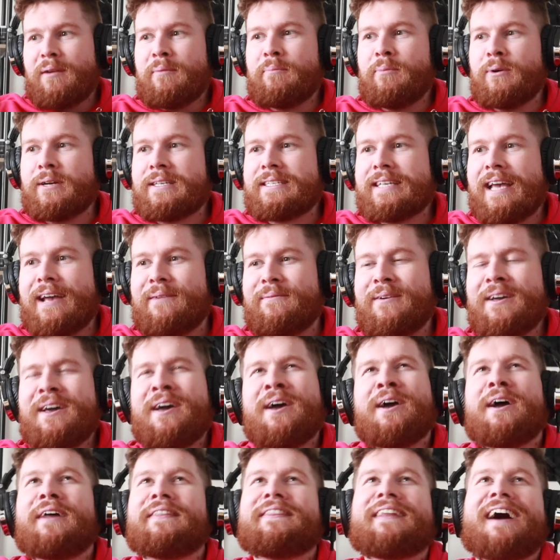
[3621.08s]
But um,
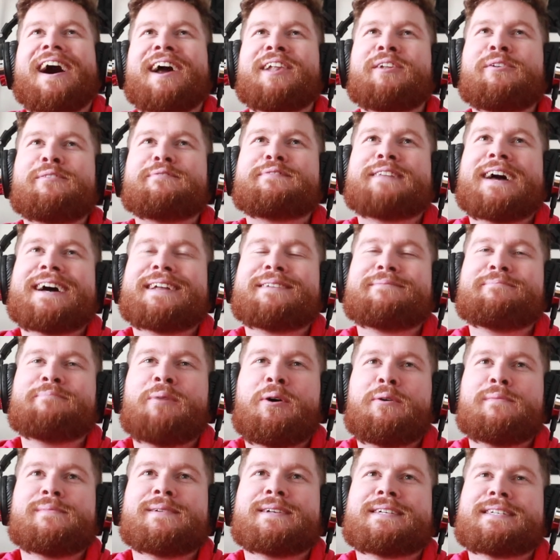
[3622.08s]
I love that
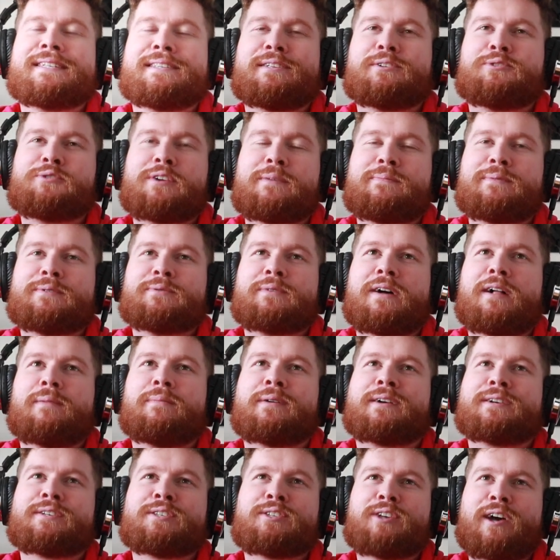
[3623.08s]
moment in the trip as well
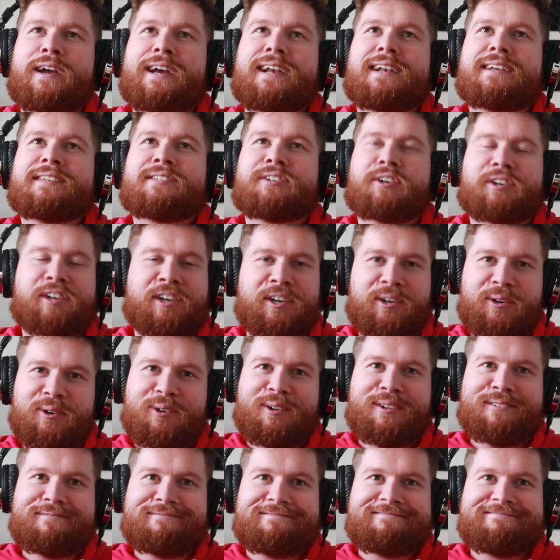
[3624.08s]
because cyclists are
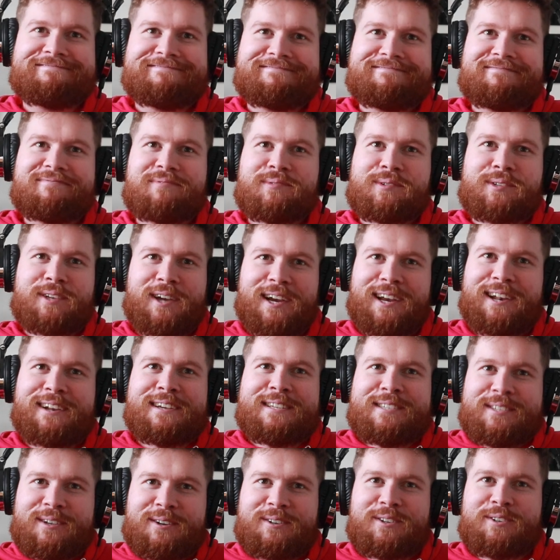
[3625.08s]
cool.
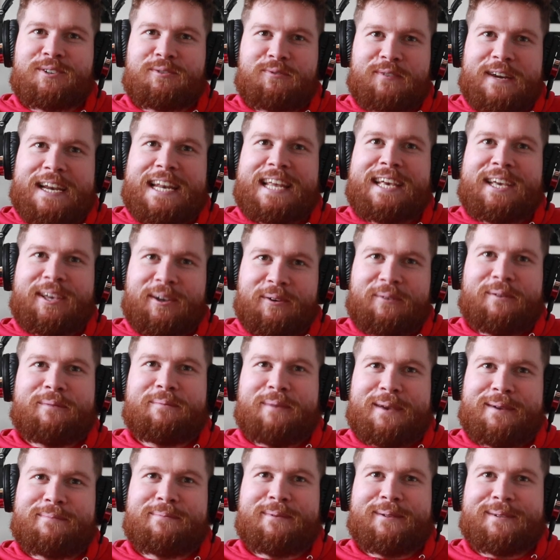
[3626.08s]
Cyclists are just really cool
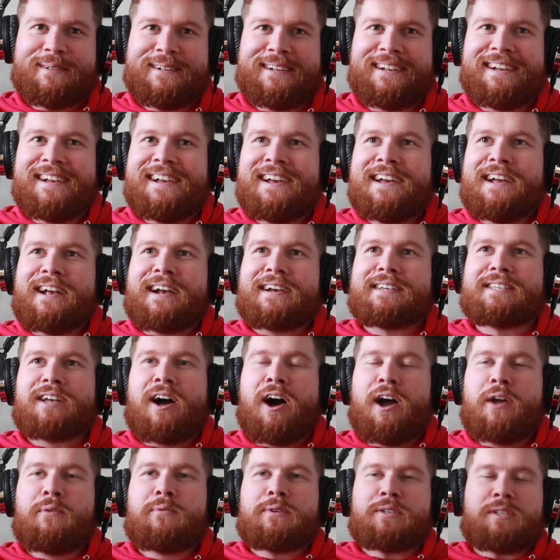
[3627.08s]
people because
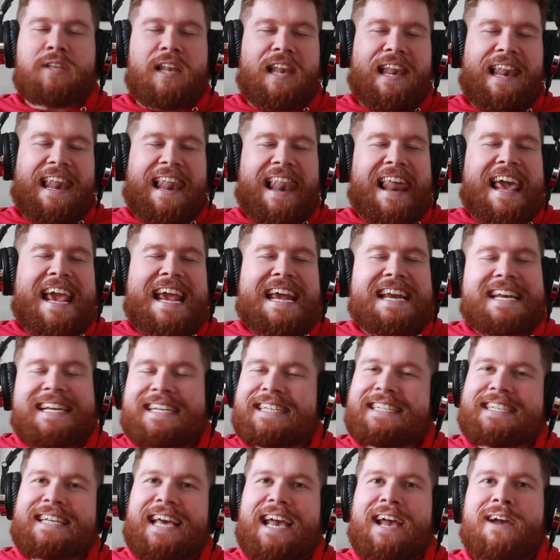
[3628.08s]
I was
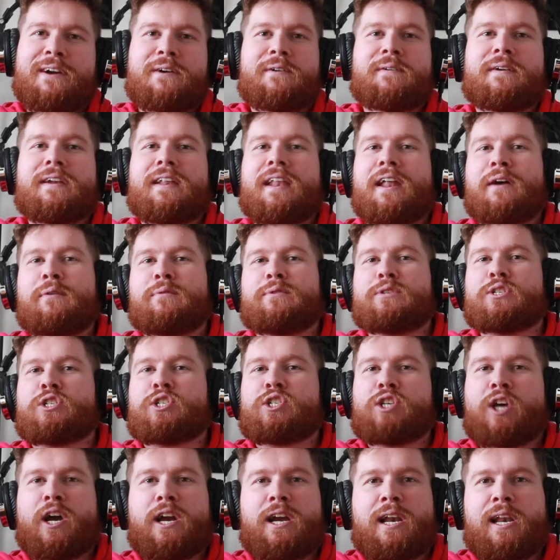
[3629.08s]
laden down and I was
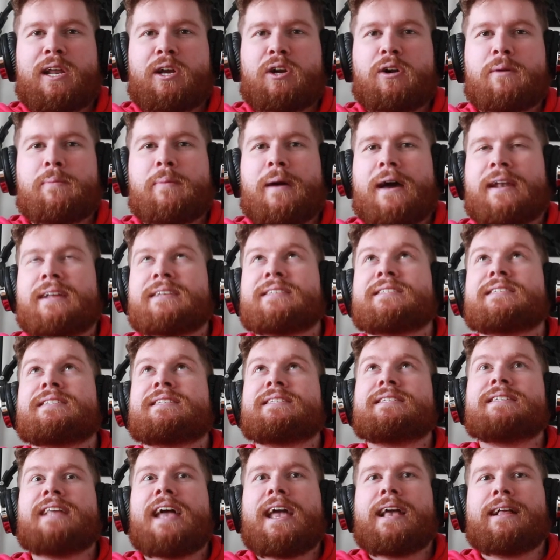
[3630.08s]
cycling up at a
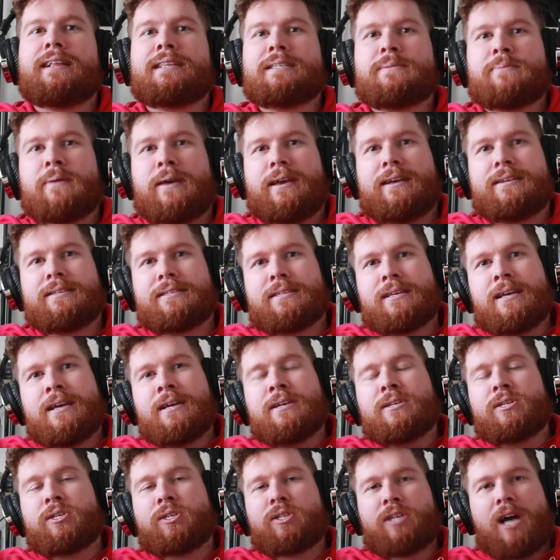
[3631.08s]
snail's pace,
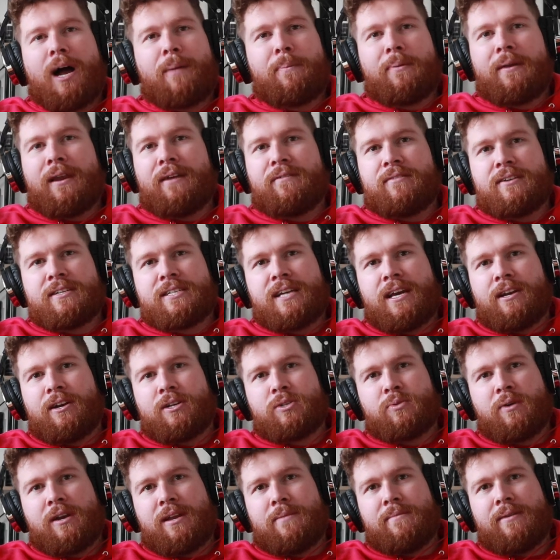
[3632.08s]
stopping every ten or
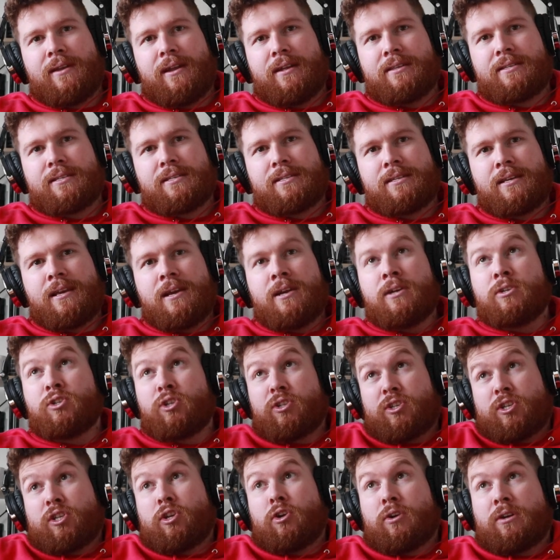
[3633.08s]
twenty minutes
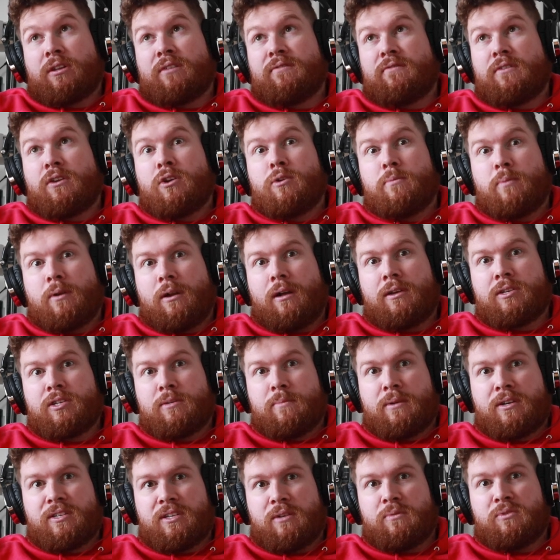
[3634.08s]
just to look at the view, but also
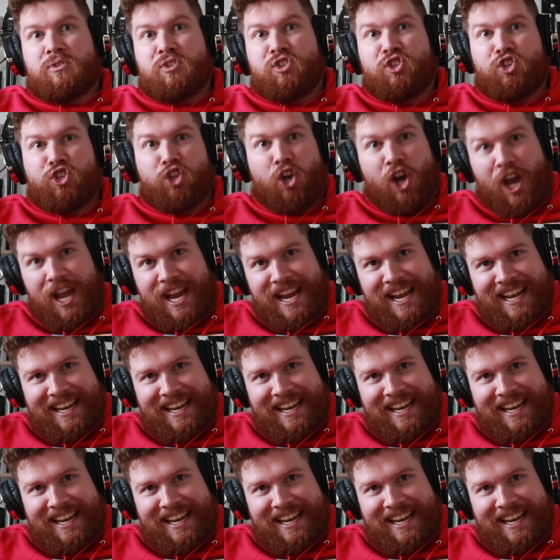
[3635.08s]
because I was dying.